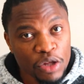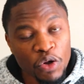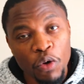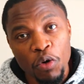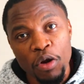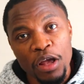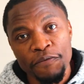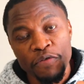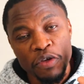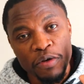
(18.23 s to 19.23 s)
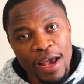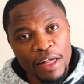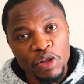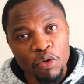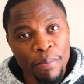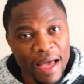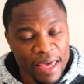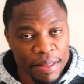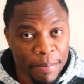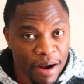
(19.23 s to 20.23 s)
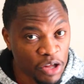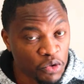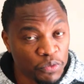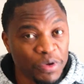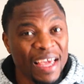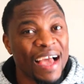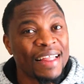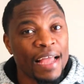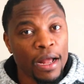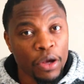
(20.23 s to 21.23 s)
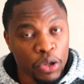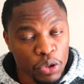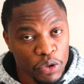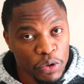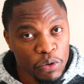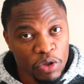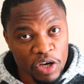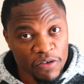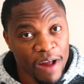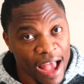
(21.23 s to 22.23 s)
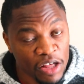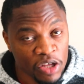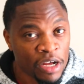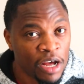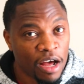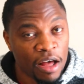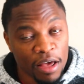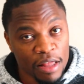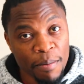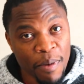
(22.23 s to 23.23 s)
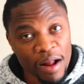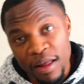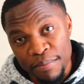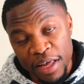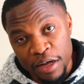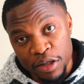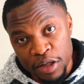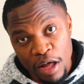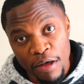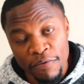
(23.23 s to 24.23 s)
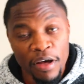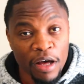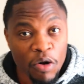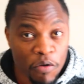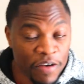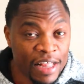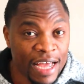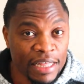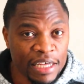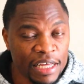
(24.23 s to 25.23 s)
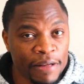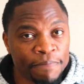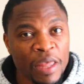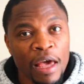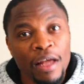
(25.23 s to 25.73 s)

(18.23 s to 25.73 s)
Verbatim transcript: So if you guys know back in March when we had that huge crash uh, in the market because of uh, COVID-19,